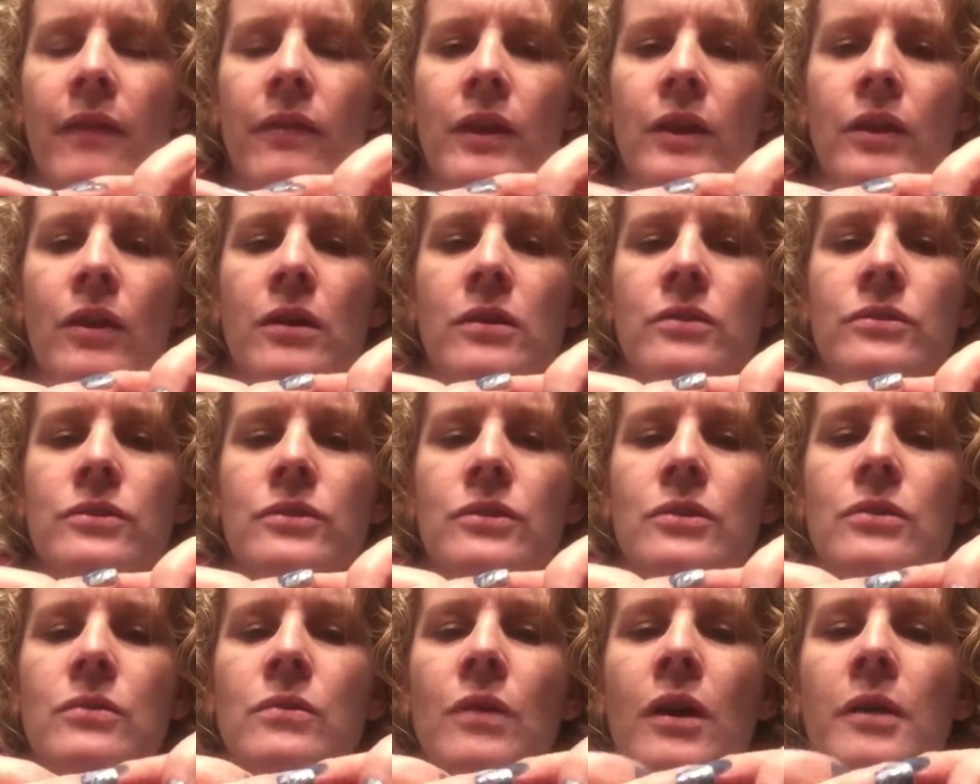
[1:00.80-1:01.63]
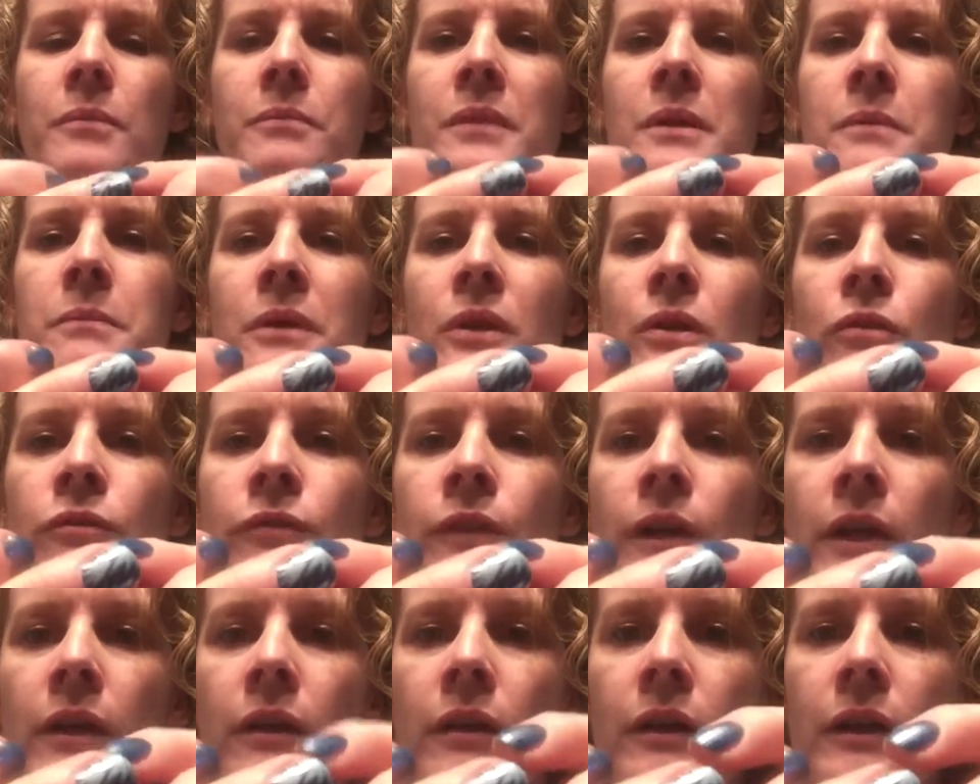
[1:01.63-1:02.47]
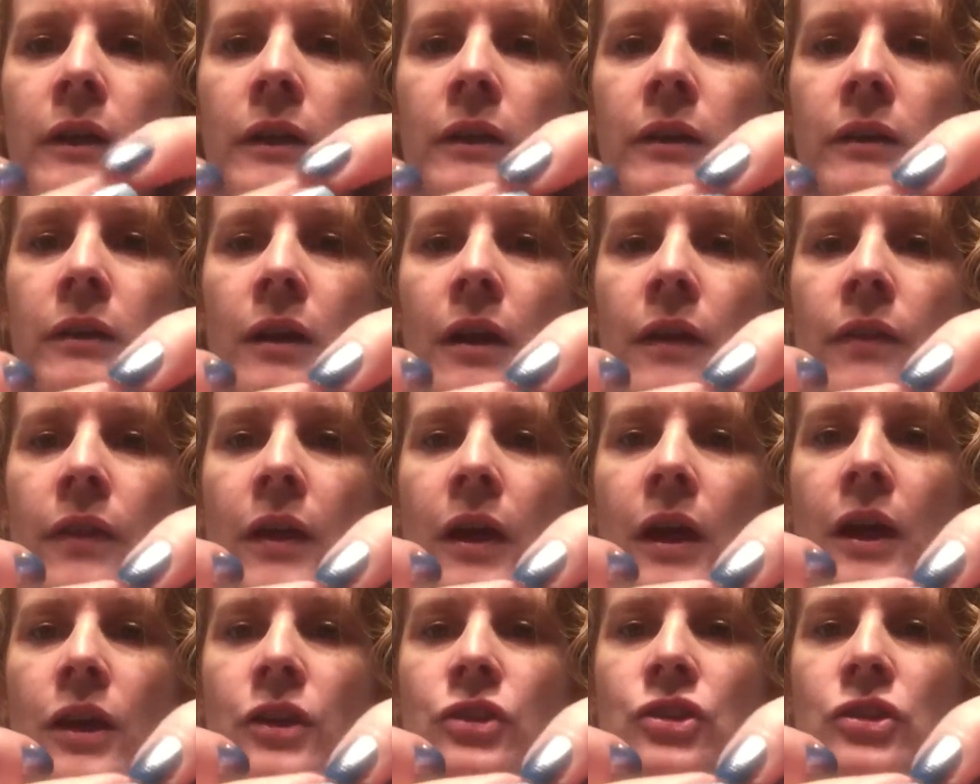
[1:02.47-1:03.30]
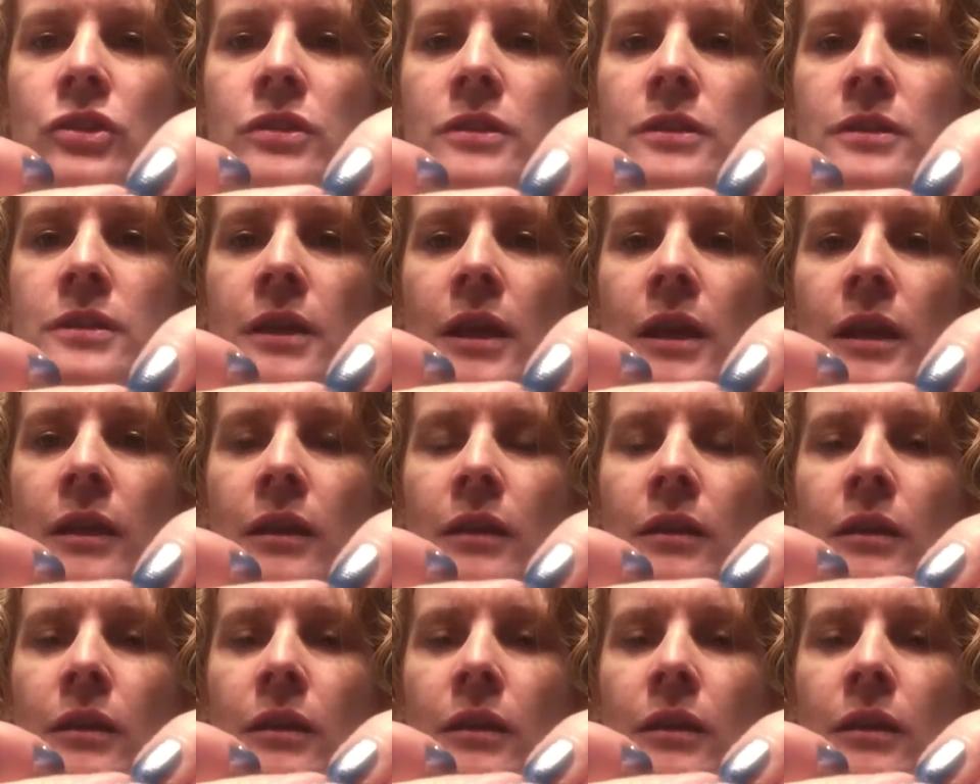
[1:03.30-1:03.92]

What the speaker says: and then also on my middle finger here on the edges, I